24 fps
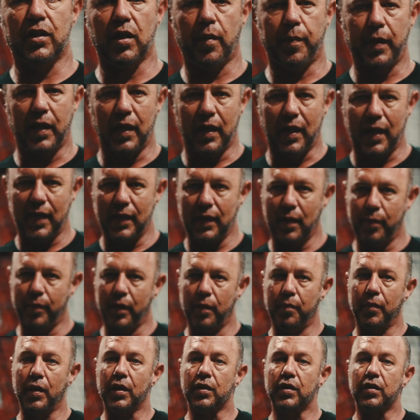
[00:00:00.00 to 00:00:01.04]
up at 90,
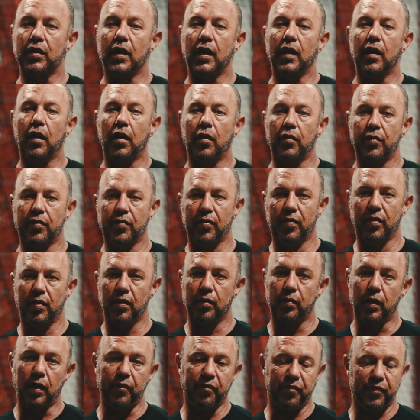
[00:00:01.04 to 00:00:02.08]
but much else,
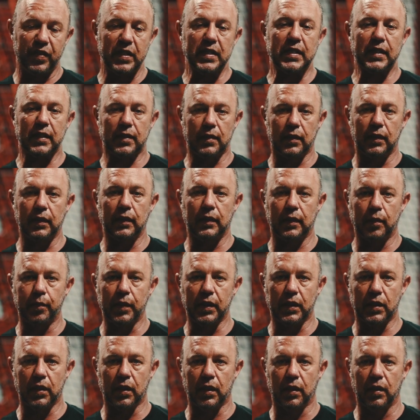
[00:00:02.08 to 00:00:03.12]
I'm physically
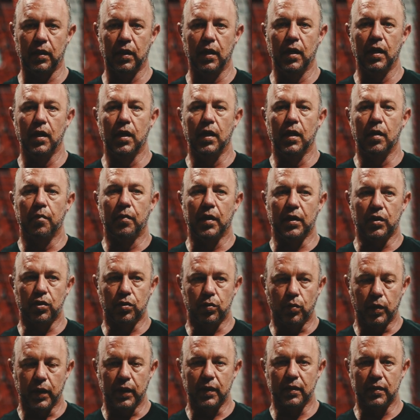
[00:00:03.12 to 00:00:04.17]
limited. My
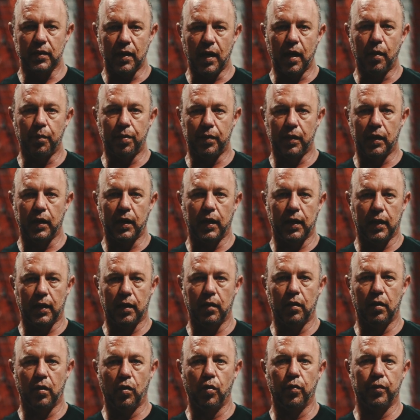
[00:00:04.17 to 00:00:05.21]
swing is not playing
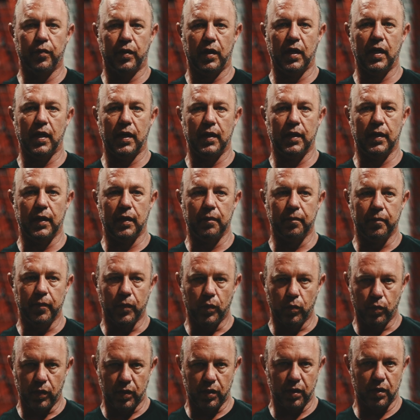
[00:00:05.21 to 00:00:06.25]
at over 90,
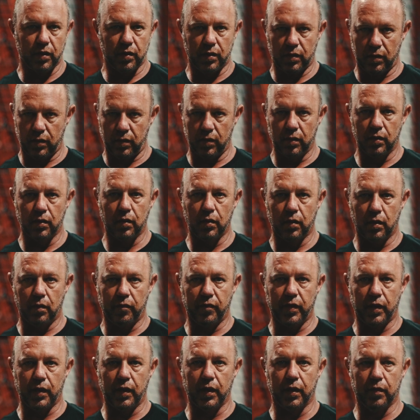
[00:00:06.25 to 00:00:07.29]
which is a
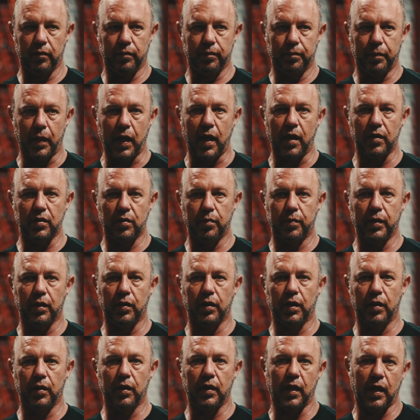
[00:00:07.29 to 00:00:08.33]
very
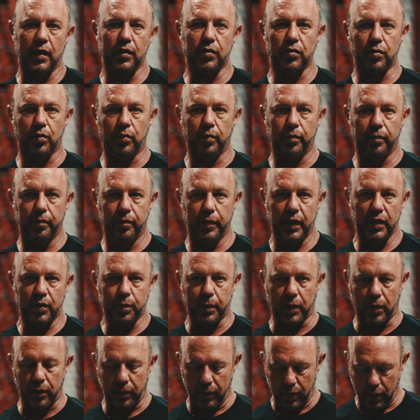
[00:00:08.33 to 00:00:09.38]
possibility in high school
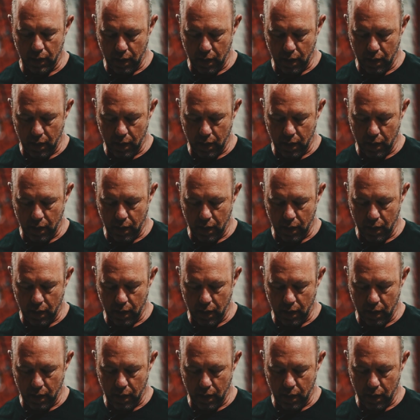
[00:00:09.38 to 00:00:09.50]
baseball.